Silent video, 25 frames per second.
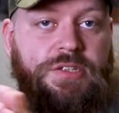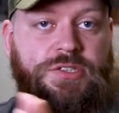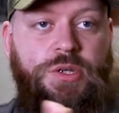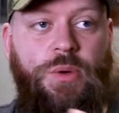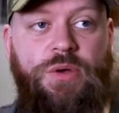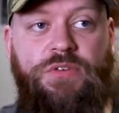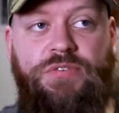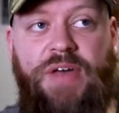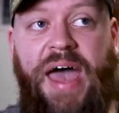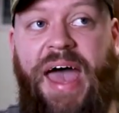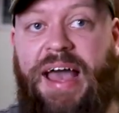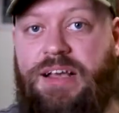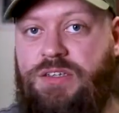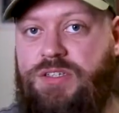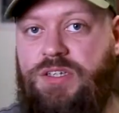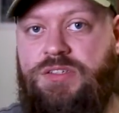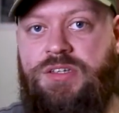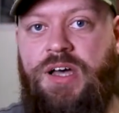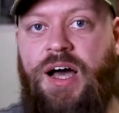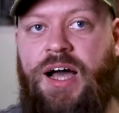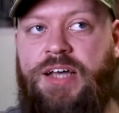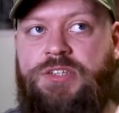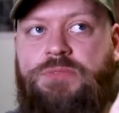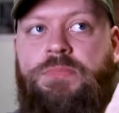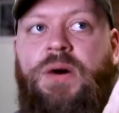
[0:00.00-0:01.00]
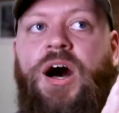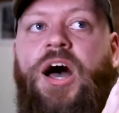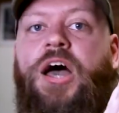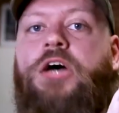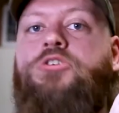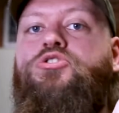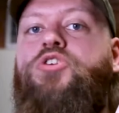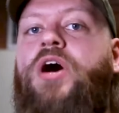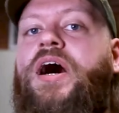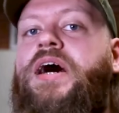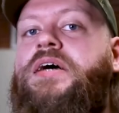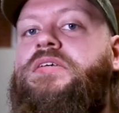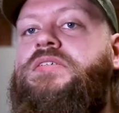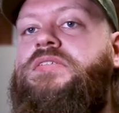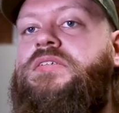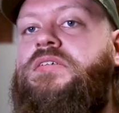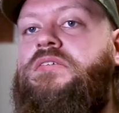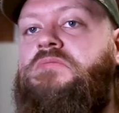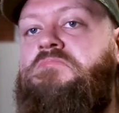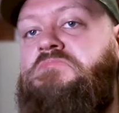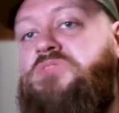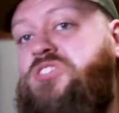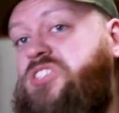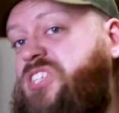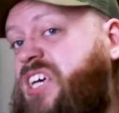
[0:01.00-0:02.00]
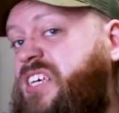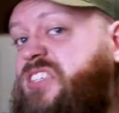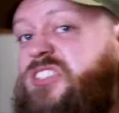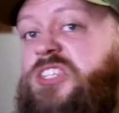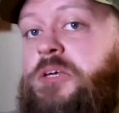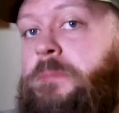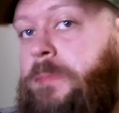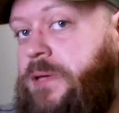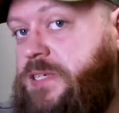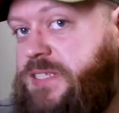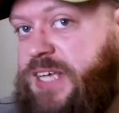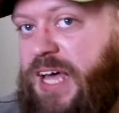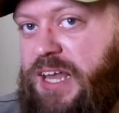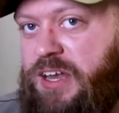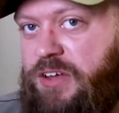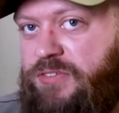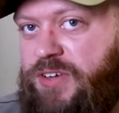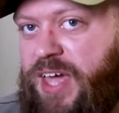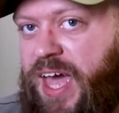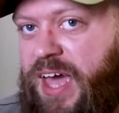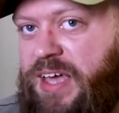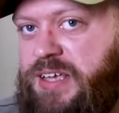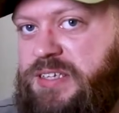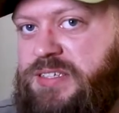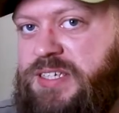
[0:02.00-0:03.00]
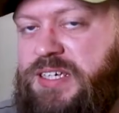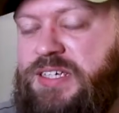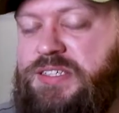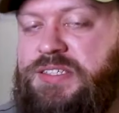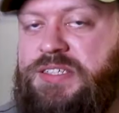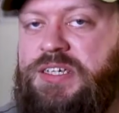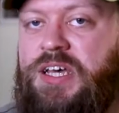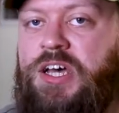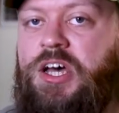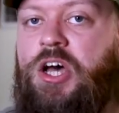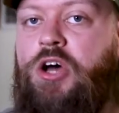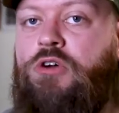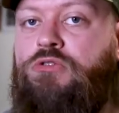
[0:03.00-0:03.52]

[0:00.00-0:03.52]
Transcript: so if exercise might address 60% of cases,